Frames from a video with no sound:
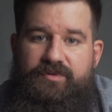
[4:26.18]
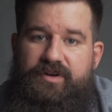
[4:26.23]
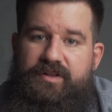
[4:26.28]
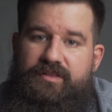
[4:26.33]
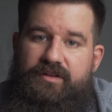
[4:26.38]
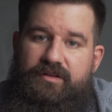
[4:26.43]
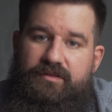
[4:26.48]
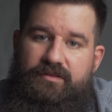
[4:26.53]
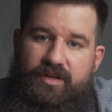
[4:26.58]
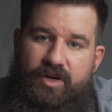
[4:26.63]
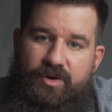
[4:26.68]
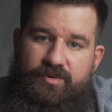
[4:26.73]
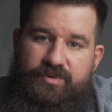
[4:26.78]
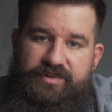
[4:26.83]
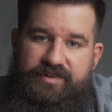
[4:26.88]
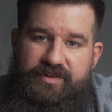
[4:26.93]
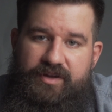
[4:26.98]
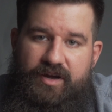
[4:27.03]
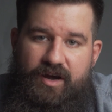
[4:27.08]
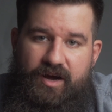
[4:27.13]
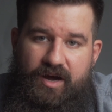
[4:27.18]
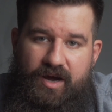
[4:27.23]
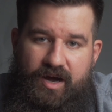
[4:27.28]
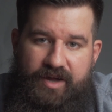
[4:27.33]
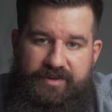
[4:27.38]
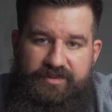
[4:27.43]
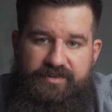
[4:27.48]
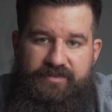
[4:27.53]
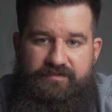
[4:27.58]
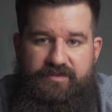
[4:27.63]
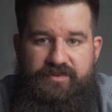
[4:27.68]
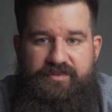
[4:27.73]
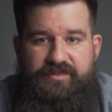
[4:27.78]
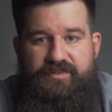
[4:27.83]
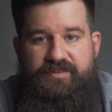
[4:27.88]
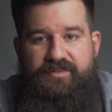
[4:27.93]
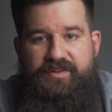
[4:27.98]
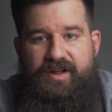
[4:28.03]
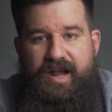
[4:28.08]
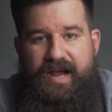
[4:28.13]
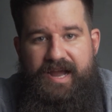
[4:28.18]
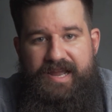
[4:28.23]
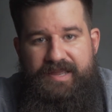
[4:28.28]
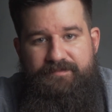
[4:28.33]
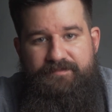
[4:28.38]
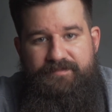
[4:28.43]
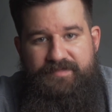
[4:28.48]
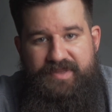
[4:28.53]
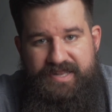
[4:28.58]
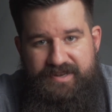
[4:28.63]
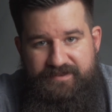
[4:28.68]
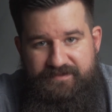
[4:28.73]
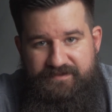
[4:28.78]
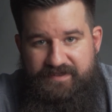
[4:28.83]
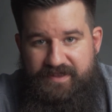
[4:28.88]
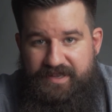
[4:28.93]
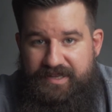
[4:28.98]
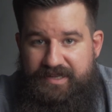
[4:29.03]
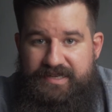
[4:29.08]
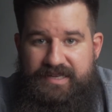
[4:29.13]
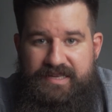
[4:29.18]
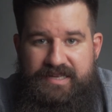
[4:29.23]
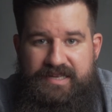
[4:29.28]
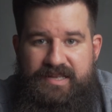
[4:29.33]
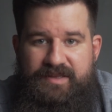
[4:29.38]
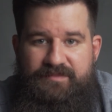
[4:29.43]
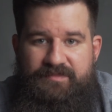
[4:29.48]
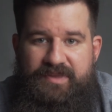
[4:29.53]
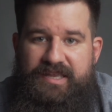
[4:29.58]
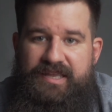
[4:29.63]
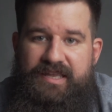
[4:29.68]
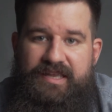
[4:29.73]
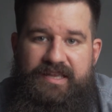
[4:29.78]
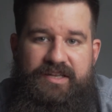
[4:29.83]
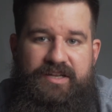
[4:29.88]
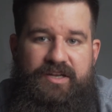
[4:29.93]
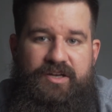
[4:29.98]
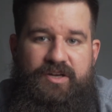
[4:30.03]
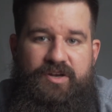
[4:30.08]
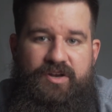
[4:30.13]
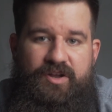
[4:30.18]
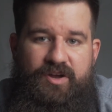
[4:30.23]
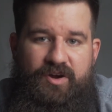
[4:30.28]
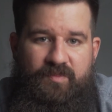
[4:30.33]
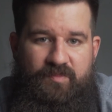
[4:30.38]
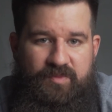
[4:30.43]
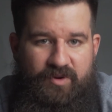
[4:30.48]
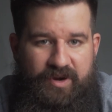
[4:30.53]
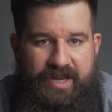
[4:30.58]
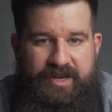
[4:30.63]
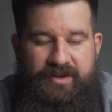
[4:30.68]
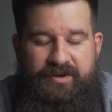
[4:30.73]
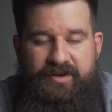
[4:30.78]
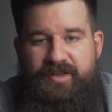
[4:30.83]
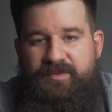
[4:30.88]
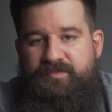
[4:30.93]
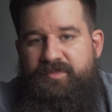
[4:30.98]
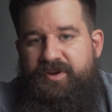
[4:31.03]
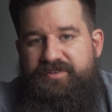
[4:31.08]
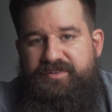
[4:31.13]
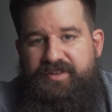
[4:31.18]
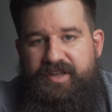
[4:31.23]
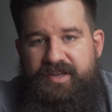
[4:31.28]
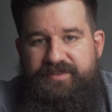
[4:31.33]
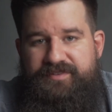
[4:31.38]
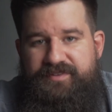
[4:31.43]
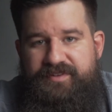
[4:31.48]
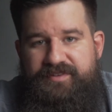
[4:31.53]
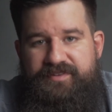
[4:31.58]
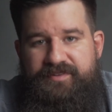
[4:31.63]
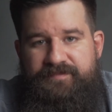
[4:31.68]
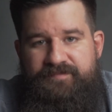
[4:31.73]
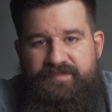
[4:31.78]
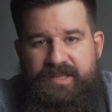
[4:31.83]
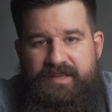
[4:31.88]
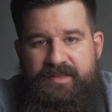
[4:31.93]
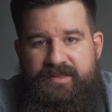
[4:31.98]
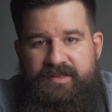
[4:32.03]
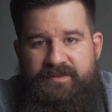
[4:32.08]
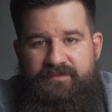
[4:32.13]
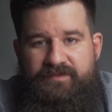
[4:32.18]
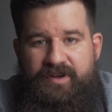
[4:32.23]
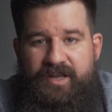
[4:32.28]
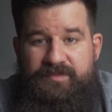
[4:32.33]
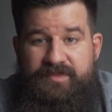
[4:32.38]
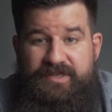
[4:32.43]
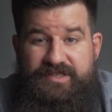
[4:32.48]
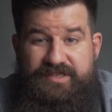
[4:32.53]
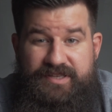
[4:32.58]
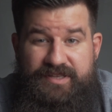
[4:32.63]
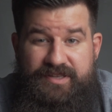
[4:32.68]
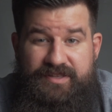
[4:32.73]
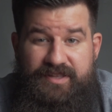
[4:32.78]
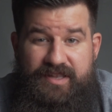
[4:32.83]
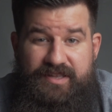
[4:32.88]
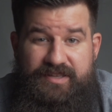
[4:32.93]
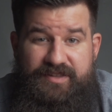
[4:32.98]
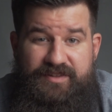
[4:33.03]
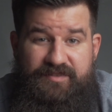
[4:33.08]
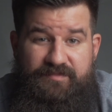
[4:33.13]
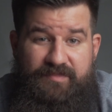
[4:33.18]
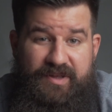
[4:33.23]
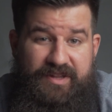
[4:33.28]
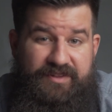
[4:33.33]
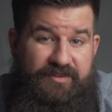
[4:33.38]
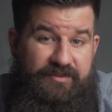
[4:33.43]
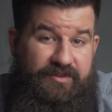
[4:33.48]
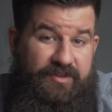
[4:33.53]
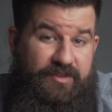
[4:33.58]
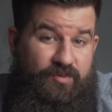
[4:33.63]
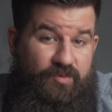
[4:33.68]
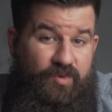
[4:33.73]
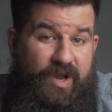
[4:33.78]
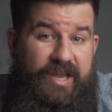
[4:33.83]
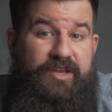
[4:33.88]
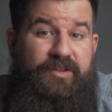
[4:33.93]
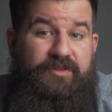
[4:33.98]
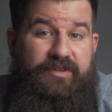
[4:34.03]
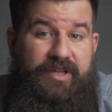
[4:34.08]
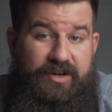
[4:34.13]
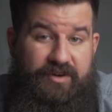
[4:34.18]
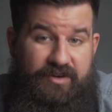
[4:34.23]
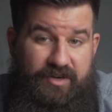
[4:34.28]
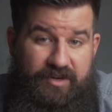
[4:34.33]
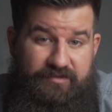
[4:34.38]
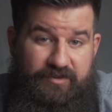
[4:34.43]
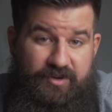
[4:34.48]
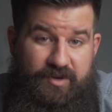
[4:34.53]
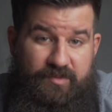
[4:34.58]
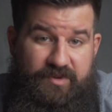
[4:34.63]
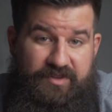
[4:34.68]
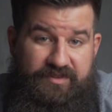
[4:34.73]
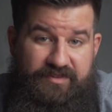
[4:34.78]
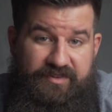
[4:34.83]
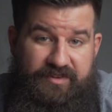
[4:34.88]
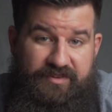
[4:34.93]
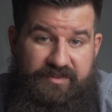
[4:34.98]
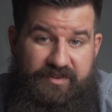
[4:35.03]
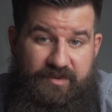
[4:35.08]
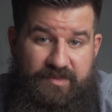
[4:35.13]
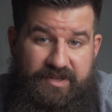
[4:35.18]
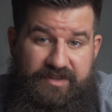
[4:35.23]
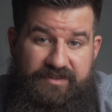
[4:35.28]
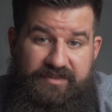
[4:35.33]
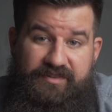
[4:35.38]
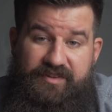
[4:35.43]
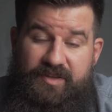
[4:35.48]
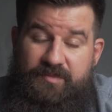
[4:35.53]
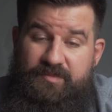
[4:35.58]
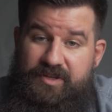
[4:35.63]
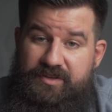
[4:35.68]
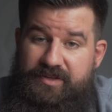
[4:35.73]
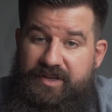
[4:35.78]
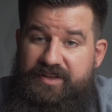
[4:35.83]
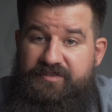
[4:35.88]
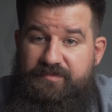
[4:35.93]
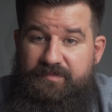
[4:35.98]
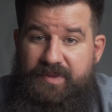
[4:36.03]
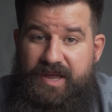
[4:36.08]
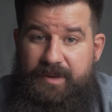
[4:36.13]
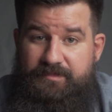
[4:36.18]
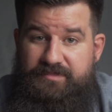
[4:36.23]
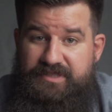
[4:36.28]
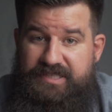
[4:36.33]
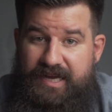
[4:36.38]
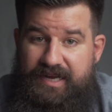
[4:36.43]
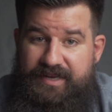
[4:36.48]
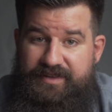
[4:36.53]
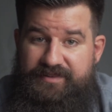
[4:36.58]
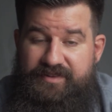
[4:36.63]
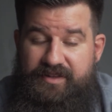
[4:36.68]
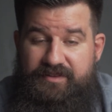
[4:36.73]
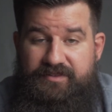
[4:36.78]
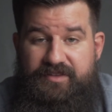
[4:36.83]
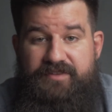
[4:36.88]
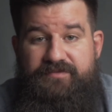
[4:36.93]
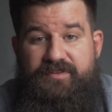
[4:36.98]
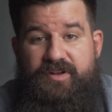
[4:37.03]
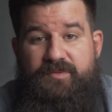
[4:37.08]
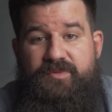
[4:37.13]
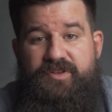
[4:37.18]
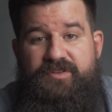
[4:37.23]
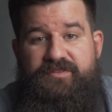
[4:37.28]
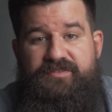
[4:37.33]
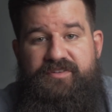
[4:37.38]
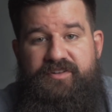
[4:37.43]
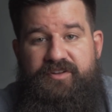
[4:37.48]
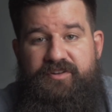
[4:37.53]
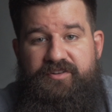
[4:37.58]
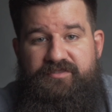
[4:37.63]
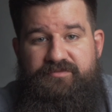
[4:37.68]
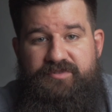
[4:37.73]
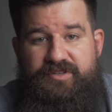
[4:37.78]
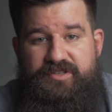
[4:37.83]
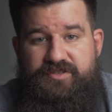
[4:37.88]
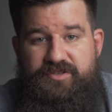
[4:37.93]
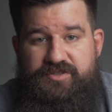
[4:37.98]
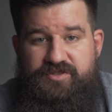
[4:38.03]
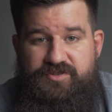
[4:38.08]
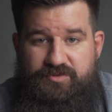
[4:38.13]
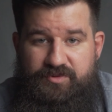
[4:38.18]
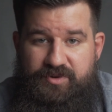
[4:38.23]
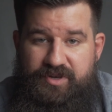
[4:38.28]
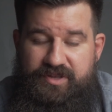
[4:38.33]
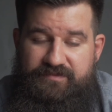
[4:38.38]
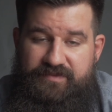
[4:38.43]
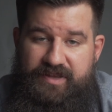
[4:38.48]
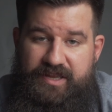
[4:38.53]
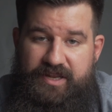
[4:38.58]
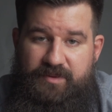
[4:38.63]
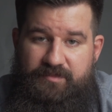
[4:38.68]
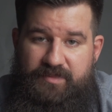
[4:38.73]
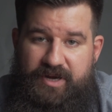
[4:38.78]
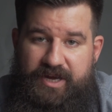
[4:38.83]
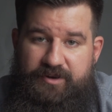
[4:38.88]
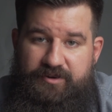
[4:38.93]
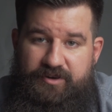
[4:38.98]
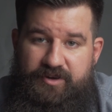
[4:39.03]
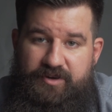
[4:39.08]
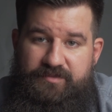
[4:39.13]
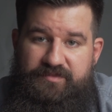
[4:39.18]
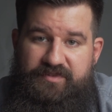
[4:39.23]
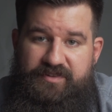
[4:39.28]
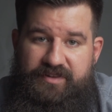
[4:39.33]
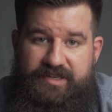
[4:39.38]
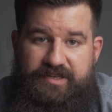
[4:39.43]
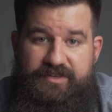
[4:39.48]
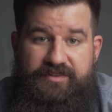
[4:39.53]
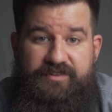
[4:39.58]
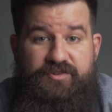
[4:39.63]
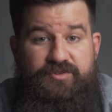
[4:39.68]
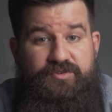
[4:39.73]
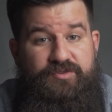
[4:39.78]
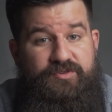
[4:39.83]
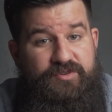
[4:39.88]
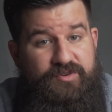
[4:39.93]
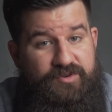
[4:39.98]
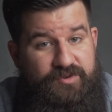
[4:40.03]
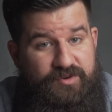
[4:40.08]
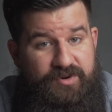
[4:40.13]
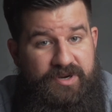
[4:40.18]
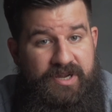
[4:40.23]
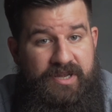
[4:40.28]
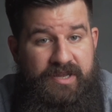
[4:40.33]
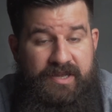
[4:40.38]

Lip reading: one of the lowest cost versus high benefit, making it a no-brainer in most cases. Vitamin D is basically the regulator of your immune system. It stimulates peptides that live in immune cells, which destroy invading microbes. And it's true